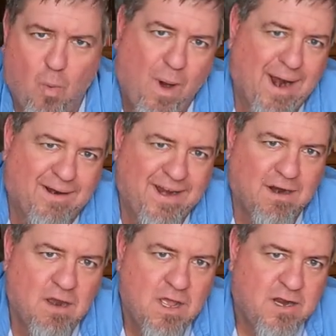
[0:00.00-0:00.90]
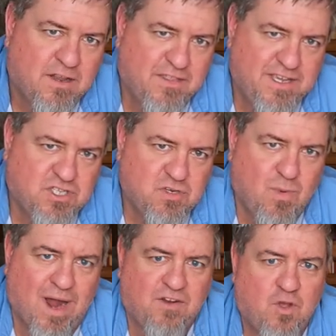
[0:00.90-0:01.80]
wire here to these 2
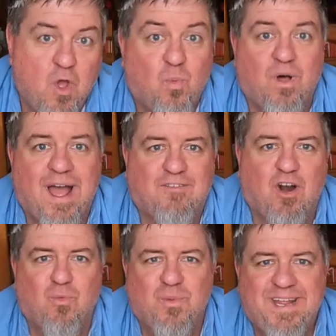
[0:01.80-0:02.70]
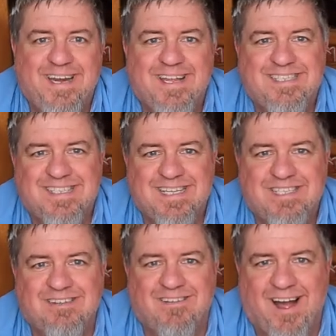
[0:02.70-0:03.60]
wires, we'll have our reed
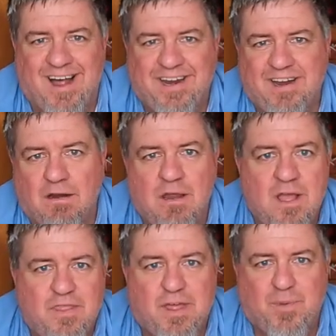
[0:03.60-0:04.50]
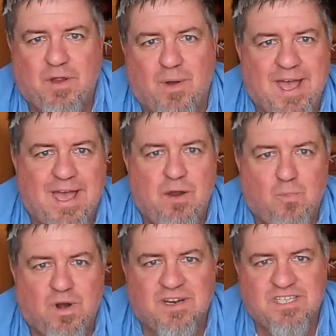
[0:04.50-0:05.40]
sensor on here. Then we can go ahead,
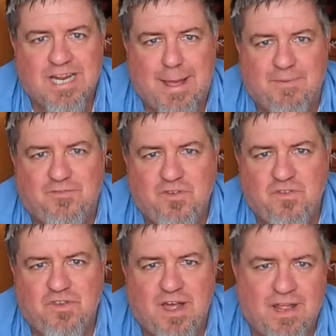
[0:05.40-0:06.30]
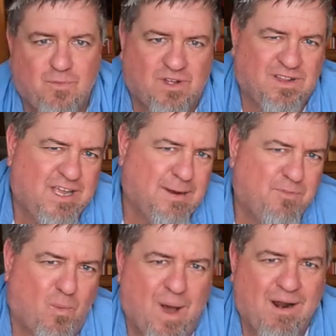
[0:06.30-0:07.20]
we're going to slap a fuse on it. We'll clean up
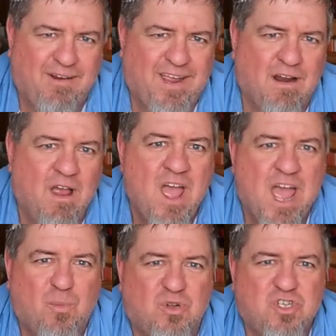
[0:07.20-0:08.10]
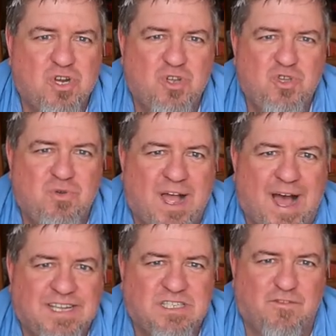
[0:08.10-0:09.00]
the wiring here, and we'll show you
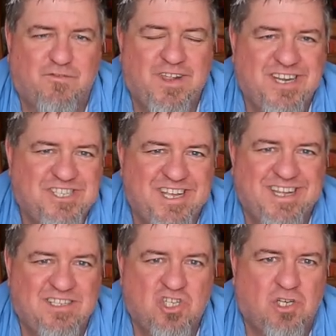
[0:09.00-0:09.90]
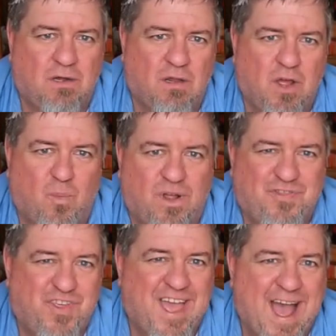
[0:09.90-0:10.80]
guys the finished install and what
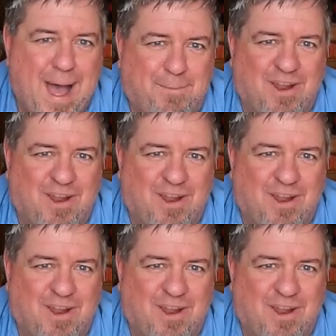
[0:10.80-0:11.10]
the app